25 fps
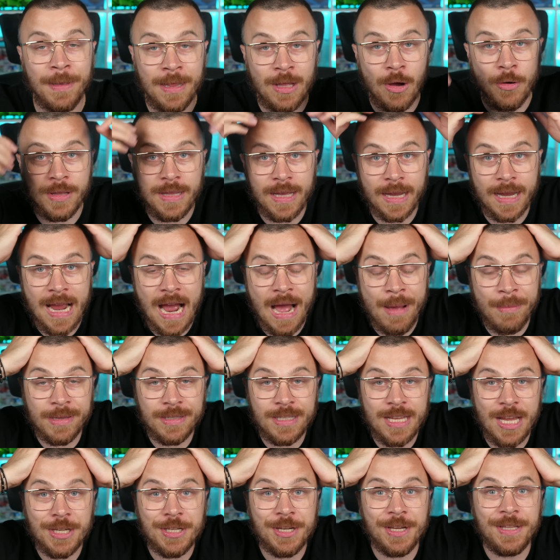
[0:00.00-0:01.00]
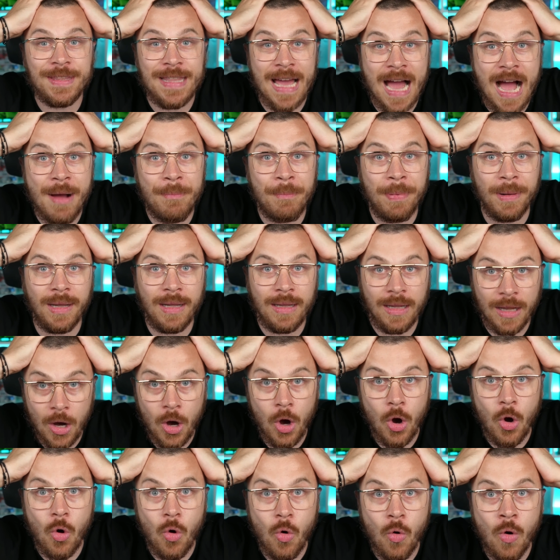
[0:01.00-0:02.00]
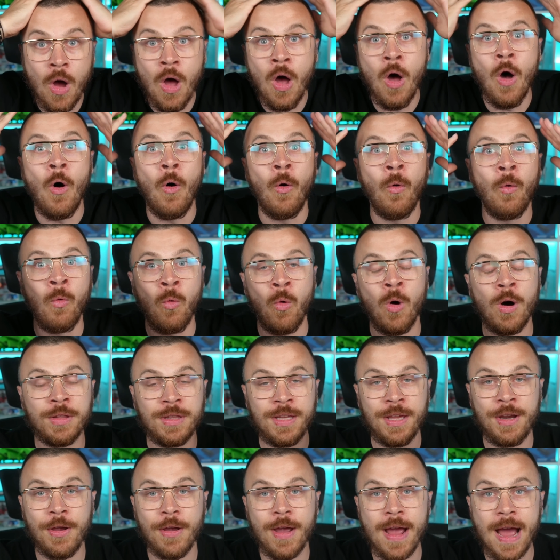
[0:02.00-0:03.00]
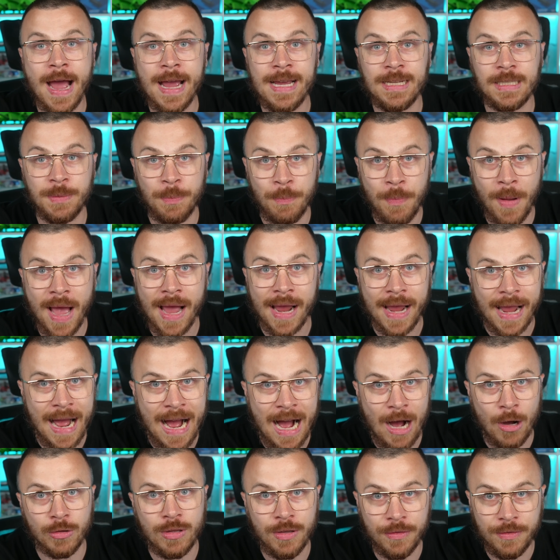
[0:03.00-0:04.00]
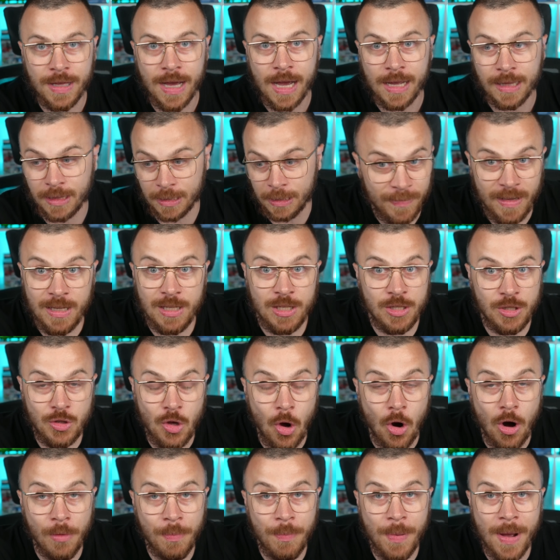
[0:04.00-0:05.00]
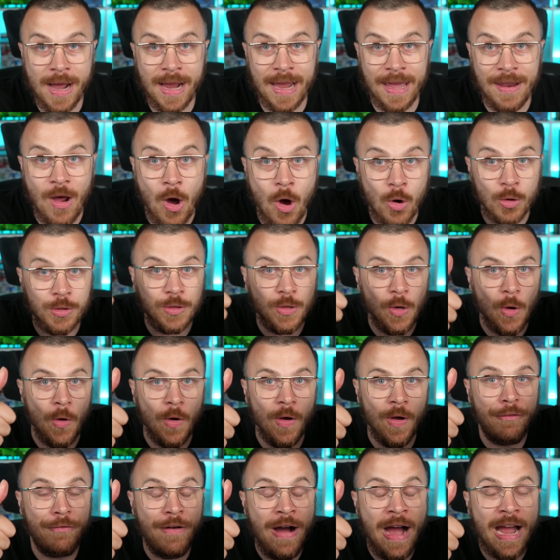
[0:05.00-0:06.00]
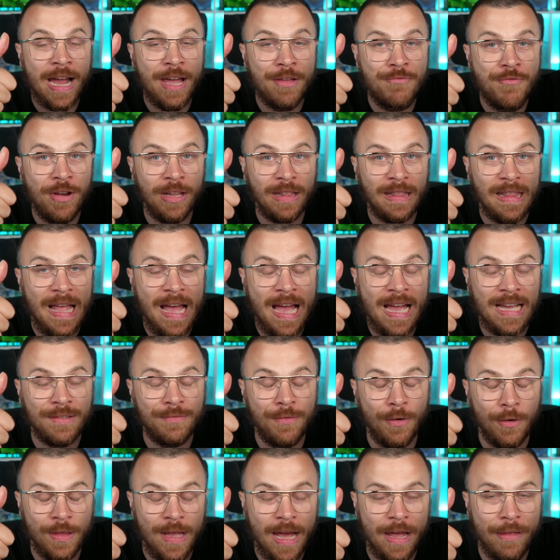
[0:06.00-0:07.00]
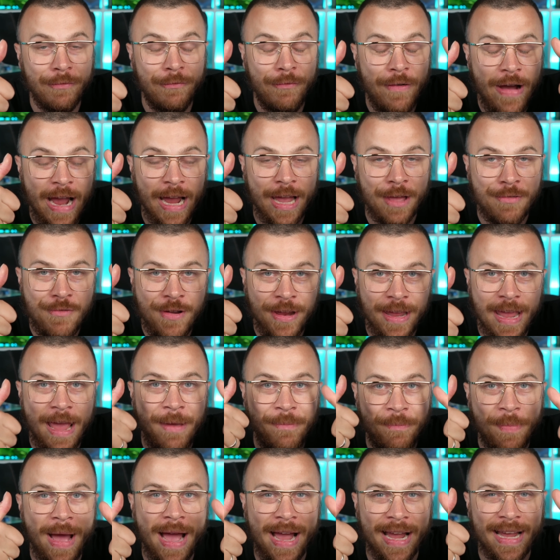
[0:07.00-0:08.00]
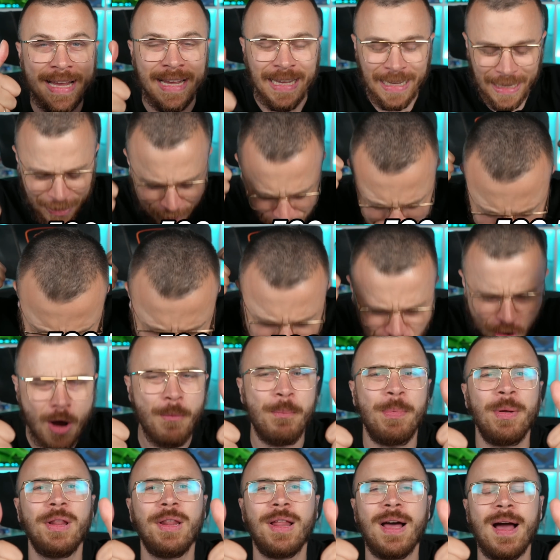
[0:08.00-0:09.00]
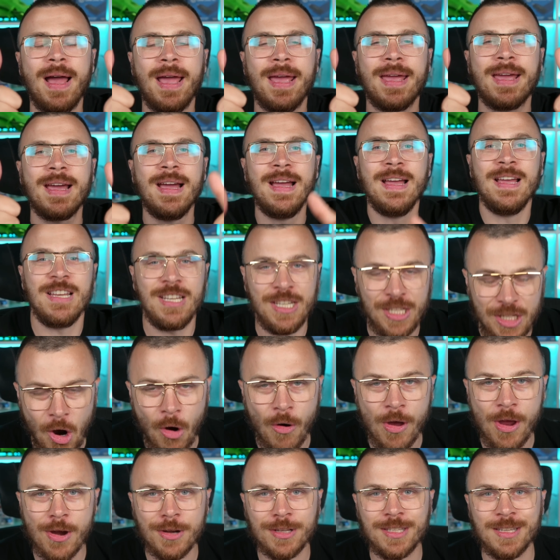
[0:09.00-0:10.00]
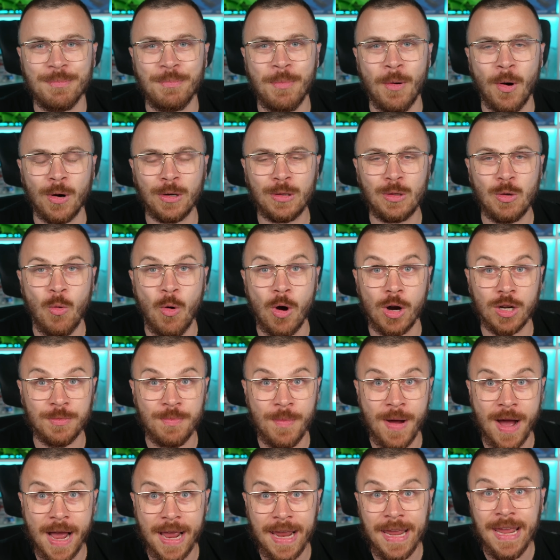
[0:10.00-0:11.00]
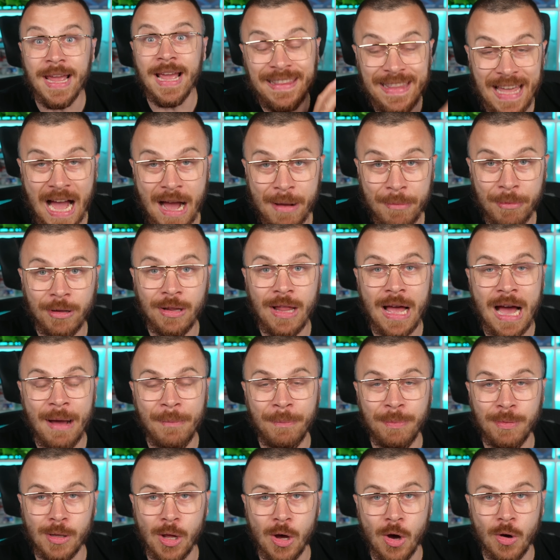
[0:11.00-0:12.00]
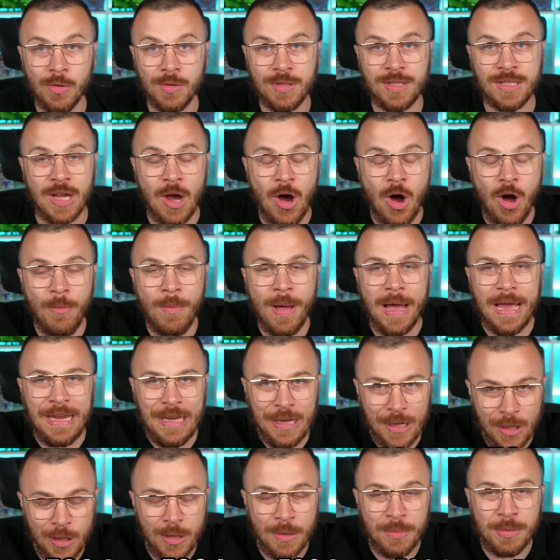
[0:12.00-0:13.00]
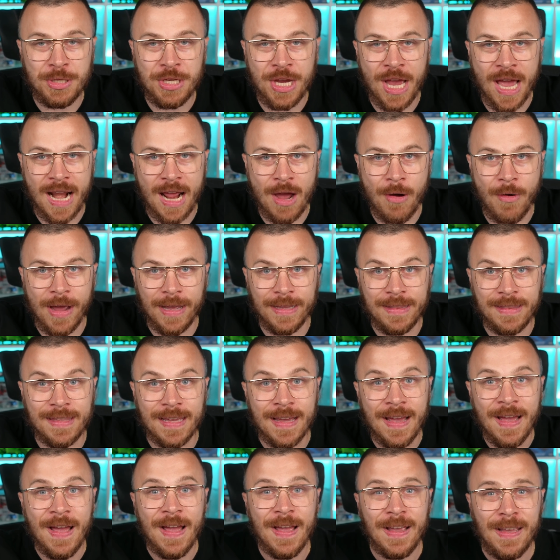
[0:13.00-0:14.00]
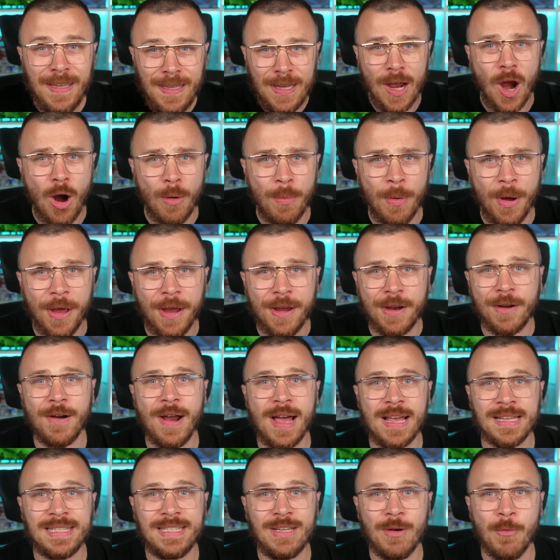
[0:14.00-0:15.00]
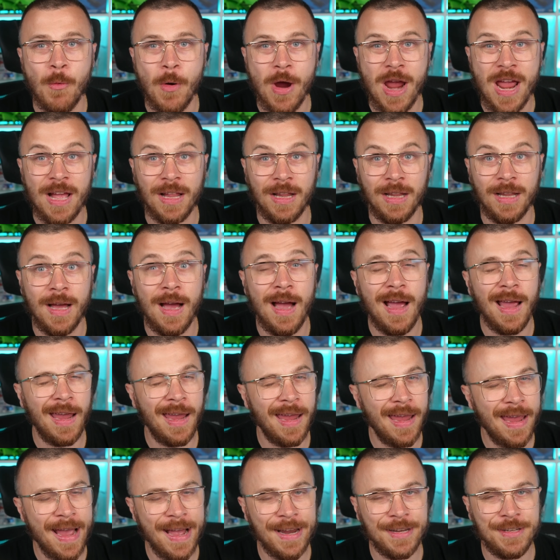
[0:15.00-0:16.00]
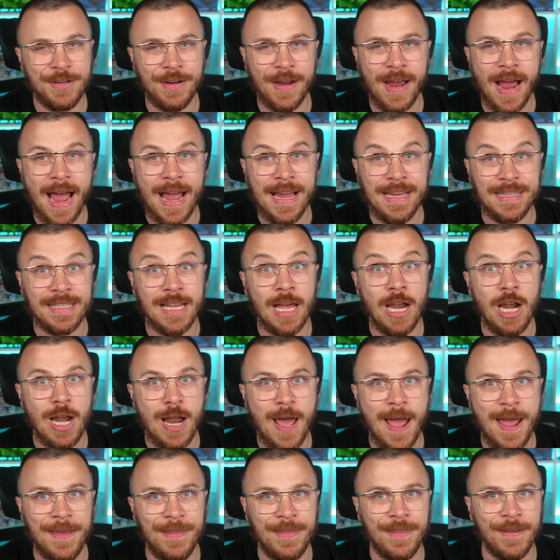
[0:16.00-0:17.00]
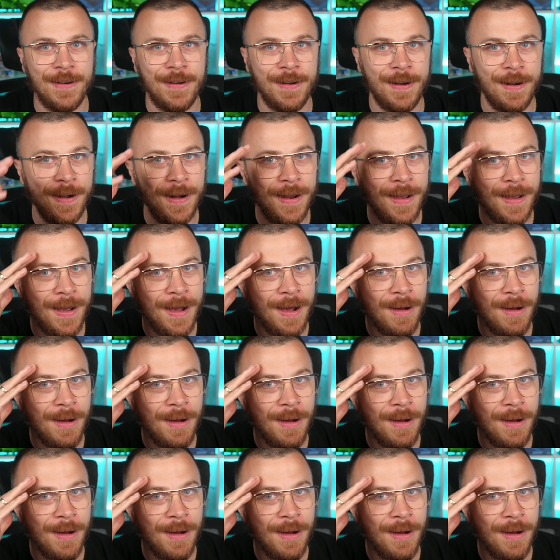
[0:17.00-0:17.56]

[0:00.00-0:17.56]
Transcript: me know in the comment section down below what did you guys pack out of that store pack. And also, 500 likes for that 500k pack, drop a like, show your support towards my double uploads on my YouTube channel, and your boy Krasi will catch you guys later.